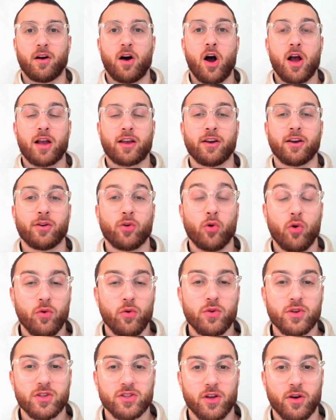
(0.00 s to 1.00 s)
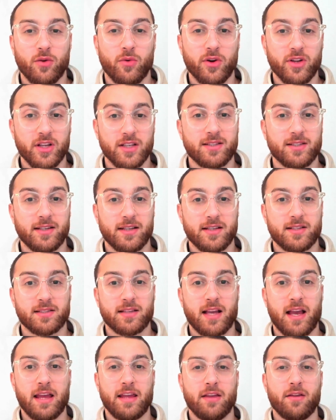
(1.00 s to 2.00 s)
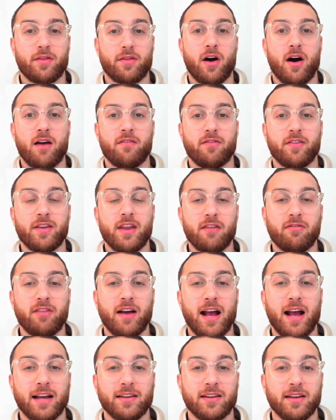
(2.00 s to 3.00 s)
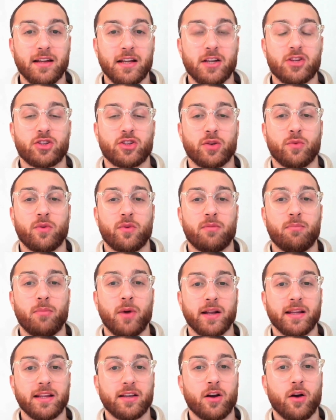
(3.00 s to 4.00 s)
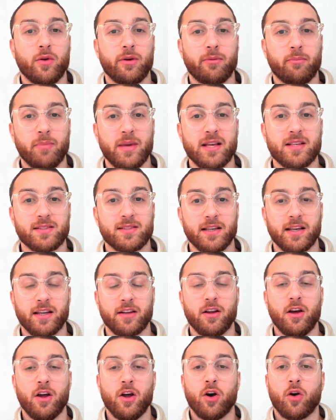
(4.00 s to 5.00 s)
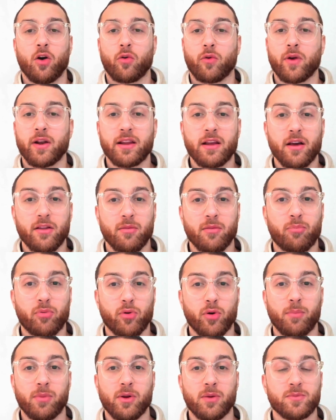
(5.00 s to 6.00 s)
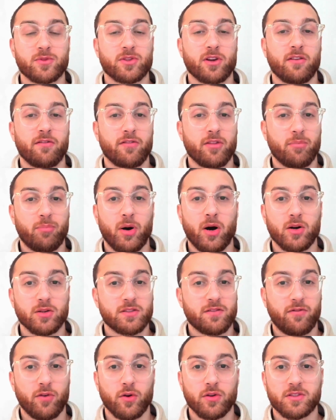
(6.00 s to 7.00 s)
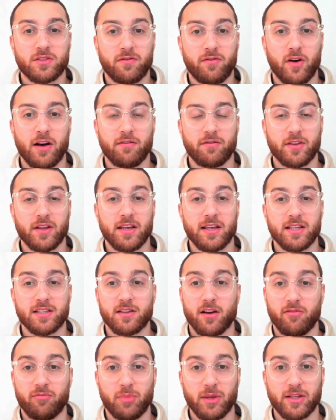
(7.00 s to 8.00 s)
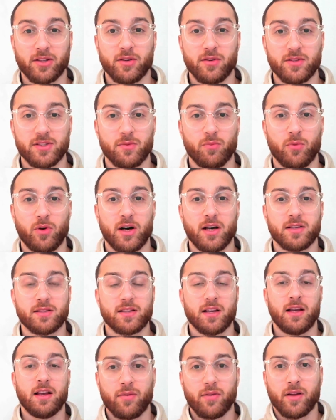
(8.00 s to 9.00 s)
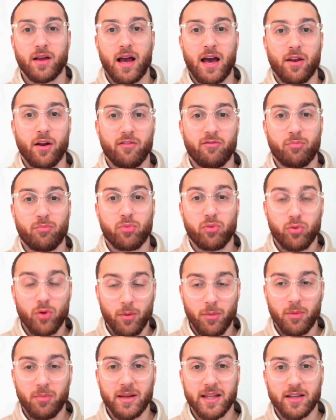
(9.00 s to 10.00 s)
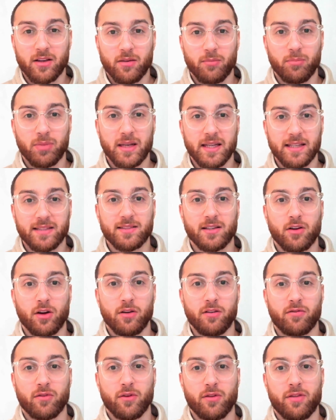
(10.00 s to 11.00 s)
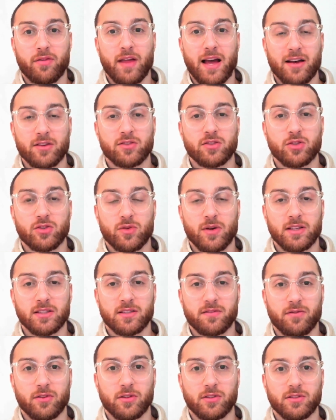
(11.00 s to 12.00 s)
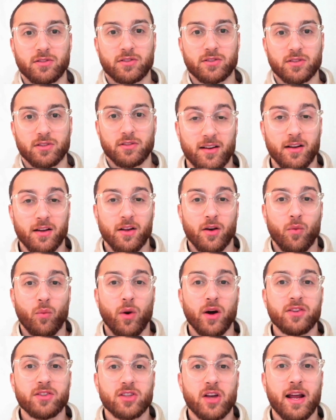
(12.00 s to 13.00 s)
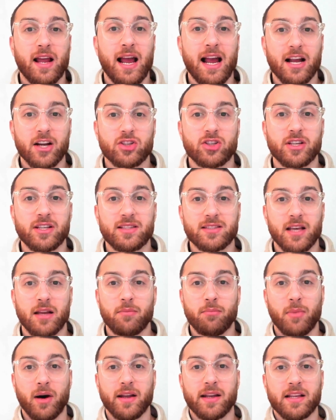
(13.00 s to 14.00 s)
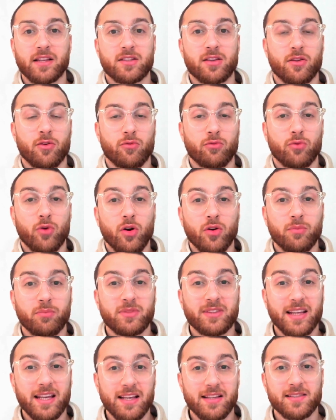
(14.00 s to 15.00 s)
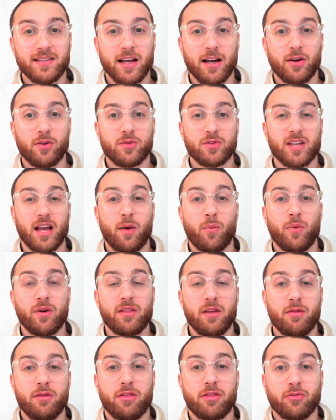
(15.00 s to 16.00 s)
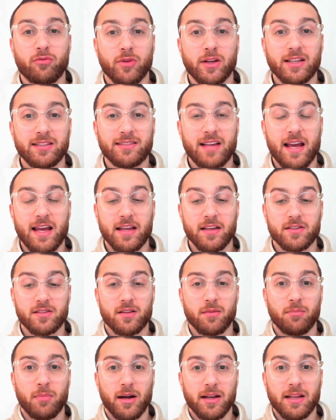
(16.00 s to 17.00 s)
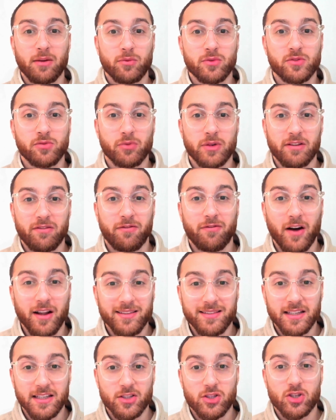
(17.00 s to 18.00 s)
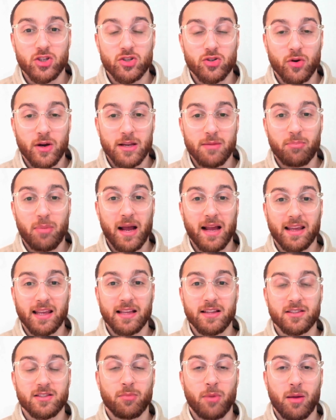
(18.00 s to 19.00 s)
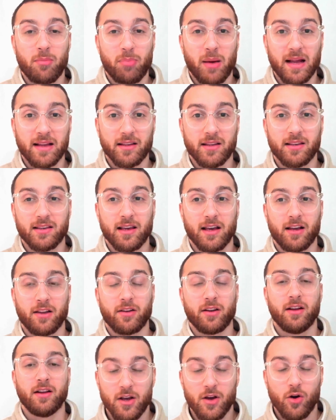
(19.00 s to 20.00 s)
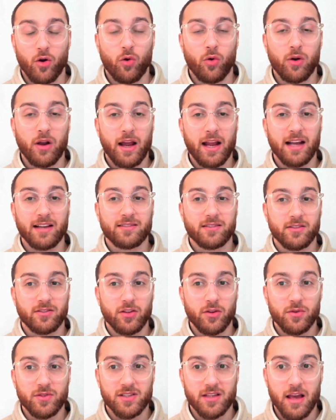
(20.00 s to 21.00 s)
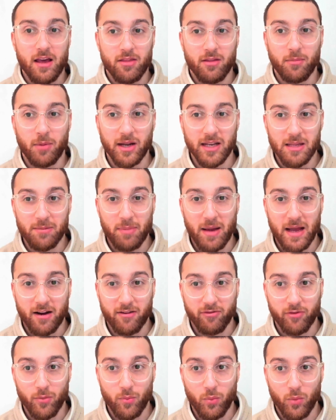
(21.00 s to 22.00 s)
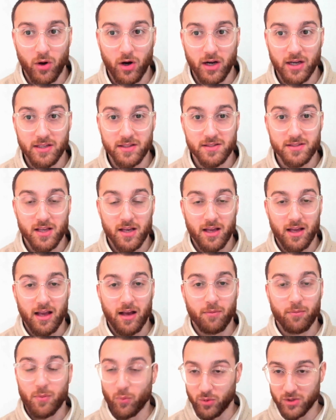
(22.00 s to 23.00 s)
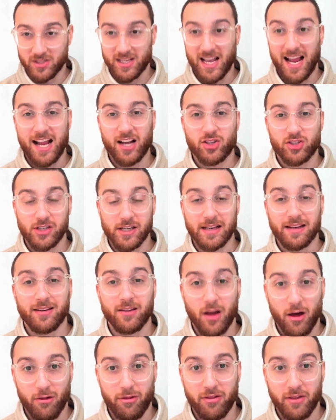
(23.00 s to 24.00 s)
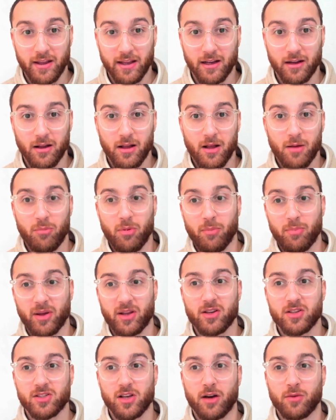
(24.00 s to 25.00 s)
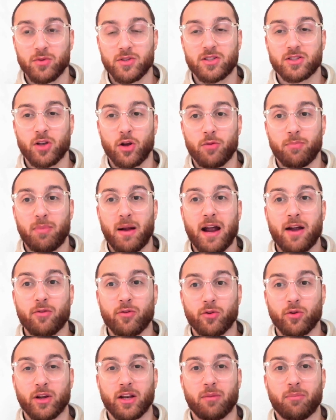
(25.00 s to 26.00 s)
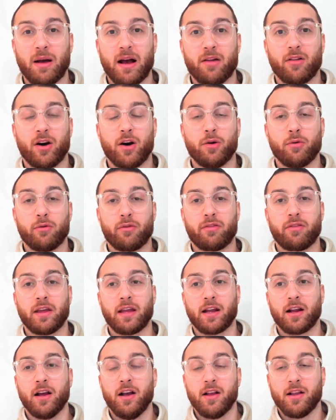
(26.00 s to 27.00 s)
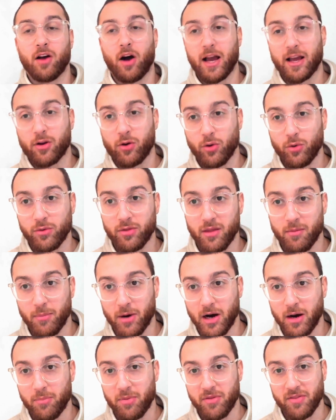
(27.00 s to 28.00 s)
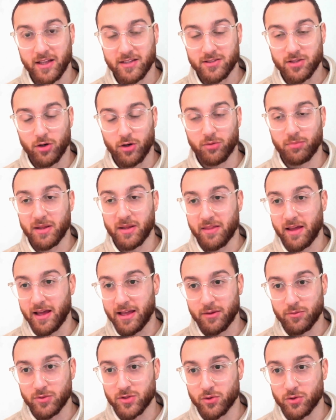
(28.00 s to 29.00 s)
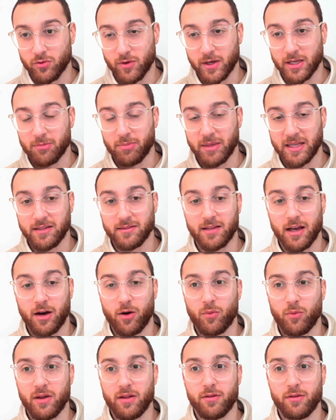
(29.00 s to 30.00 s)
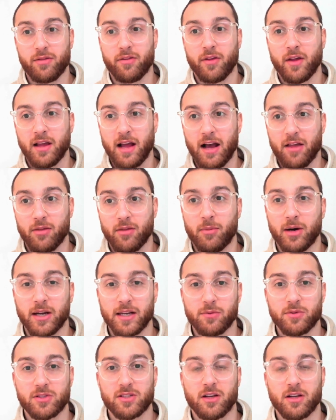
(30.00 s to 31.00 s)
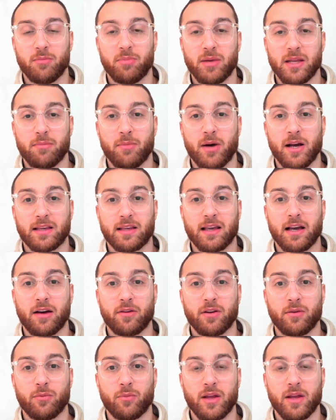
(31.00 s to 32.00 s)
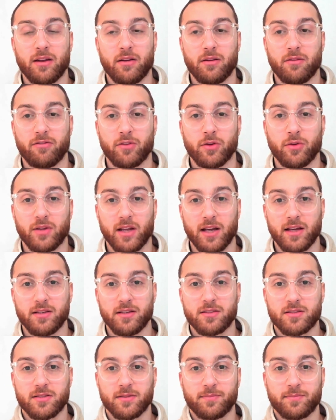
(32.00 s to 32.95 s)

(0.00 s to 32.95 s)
I can also honestly say that I've never had an issue with money going missing or any other problems over the past 4 to 5 years I've been using Wise, and I've probably completed over 1,000 transfers. Once I actually sent money to the wrong details, and within 3 days the money was refunded straight back into my bank account. All I had to do to get the money back from Wise was actually nothing, but because I was so paranoid about the whole thing, I called them up and they told me that it was already being dealt with and the money was going to be in my account in a few days.